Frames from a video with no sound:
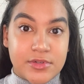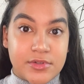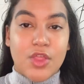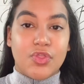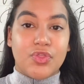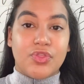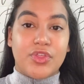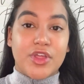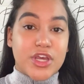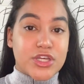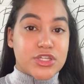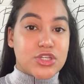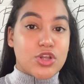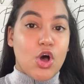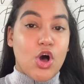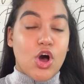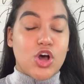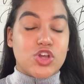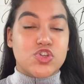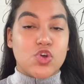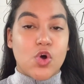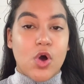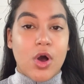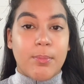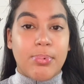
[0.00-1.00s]
This
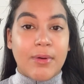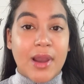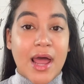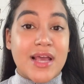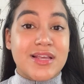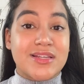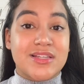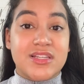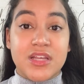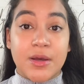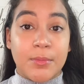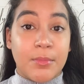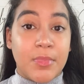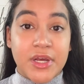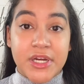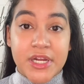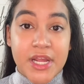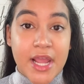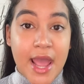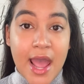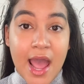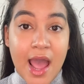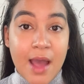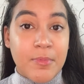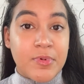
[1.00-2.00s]
also applies to money
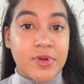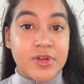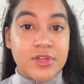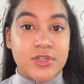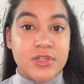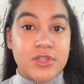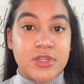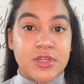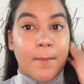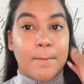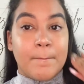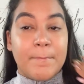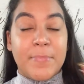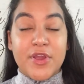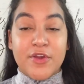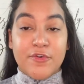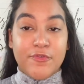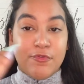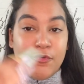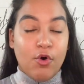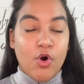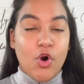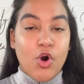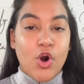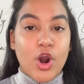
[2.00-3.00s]
habits.
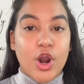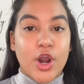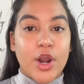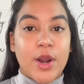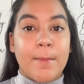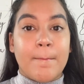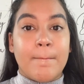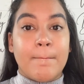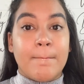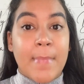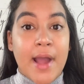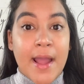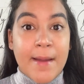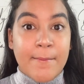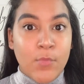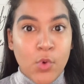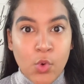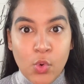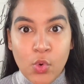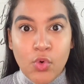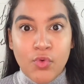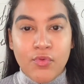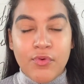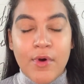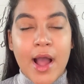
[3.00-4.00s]
Before my
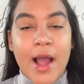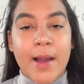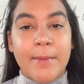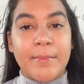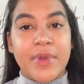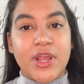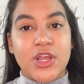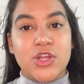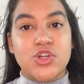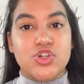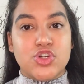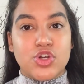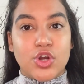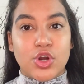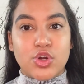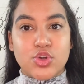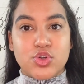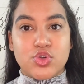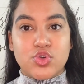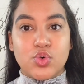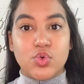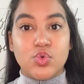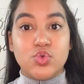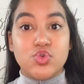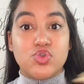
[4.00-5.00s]
move, I made sure
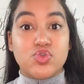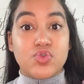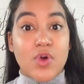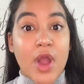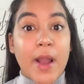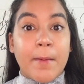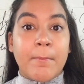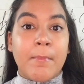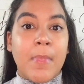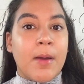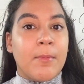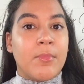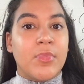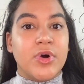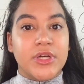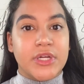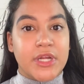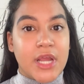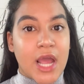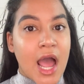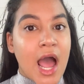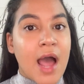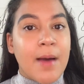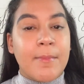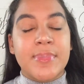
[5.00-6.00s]
to track my money
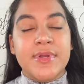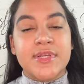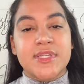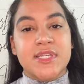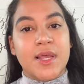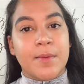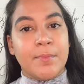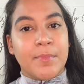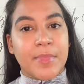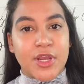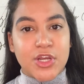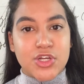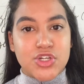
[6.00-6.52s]
habits and make